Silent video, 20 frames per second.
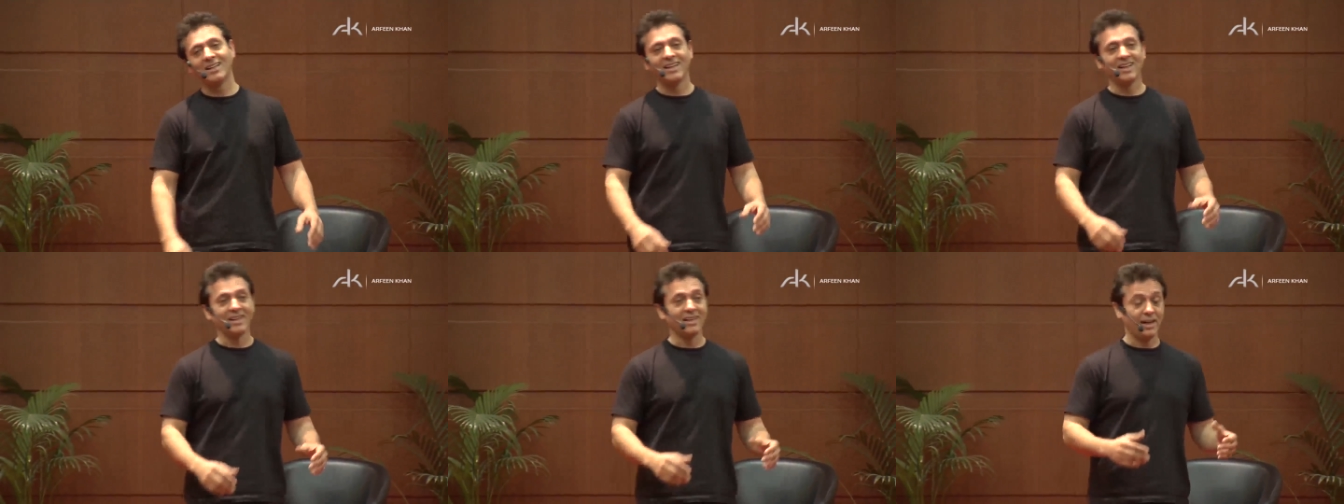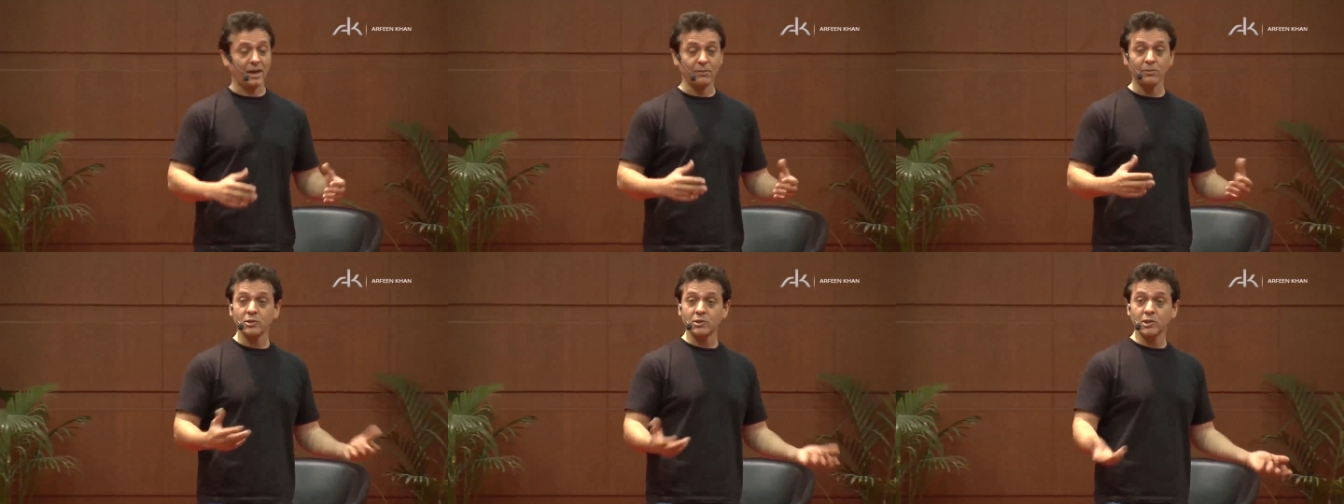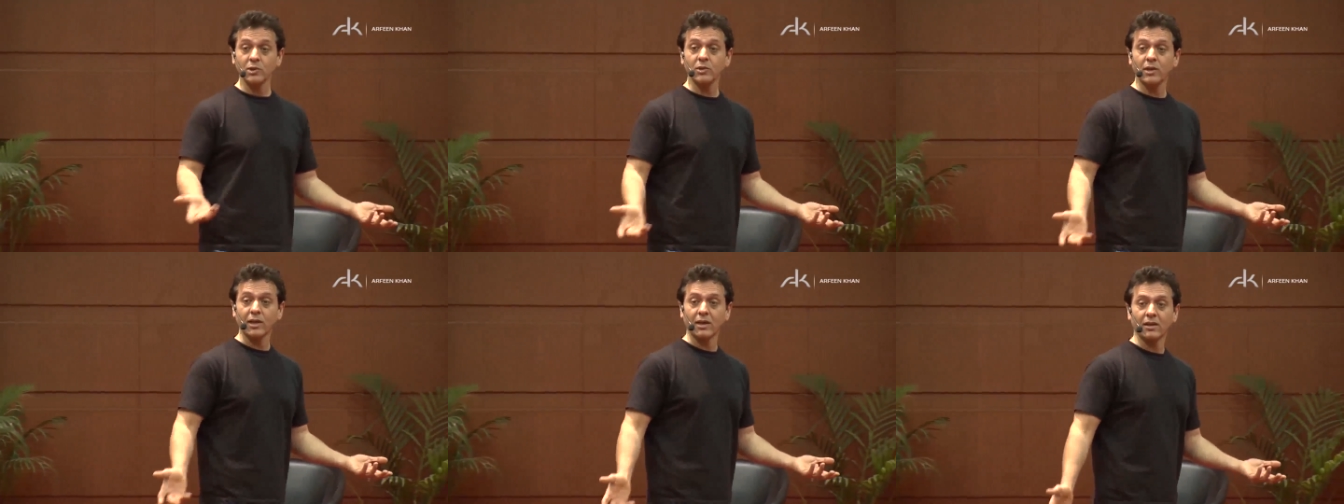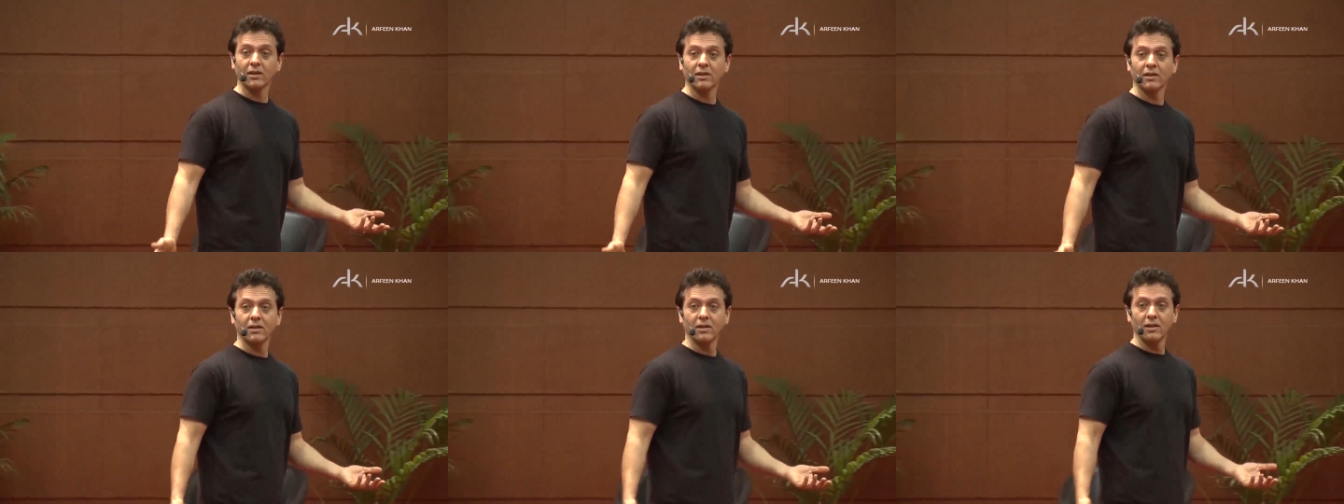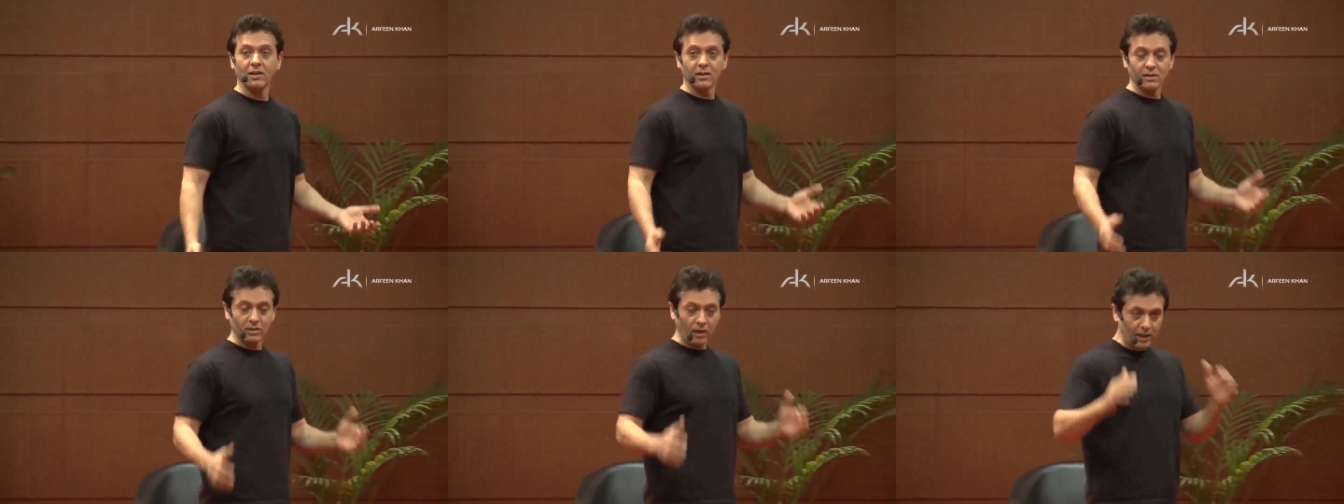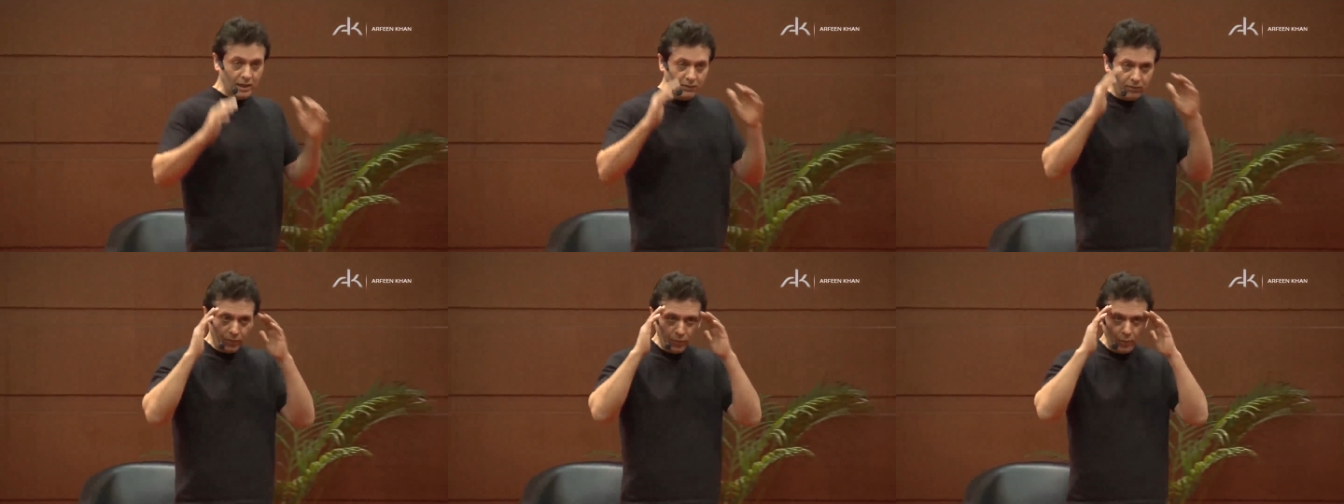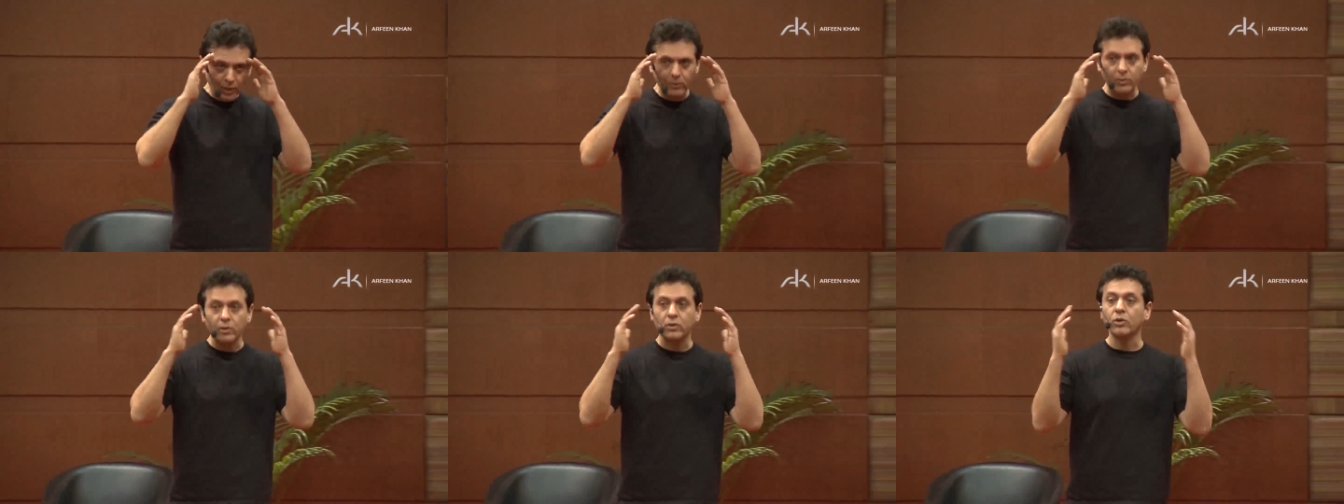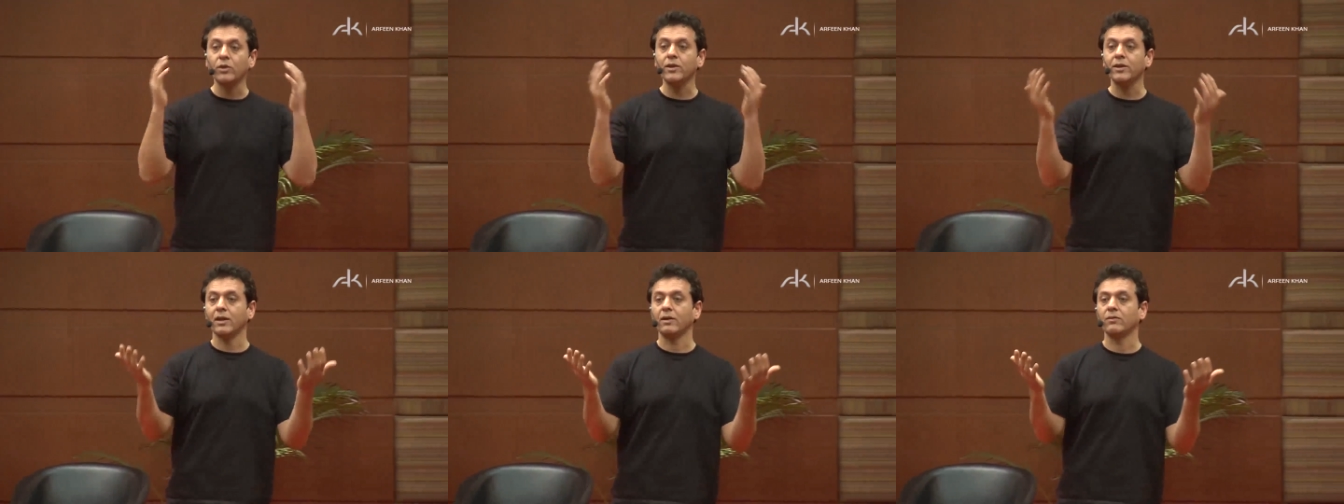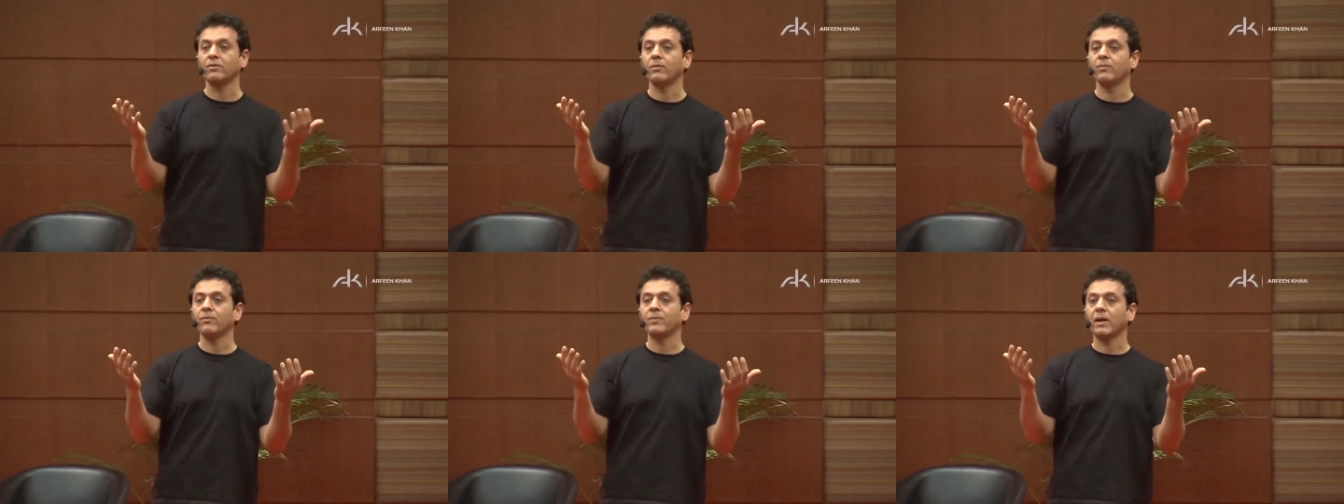I'm not joking. So I never thought I was good enough.